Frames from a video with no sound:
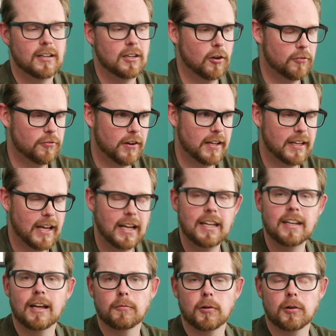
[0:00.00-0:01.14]
go find
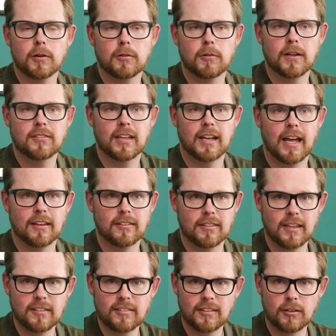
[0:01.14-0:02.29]
any network request that has
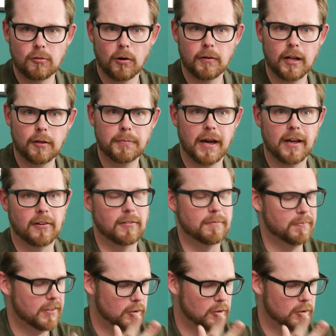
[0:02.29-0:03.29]
this URL pattern.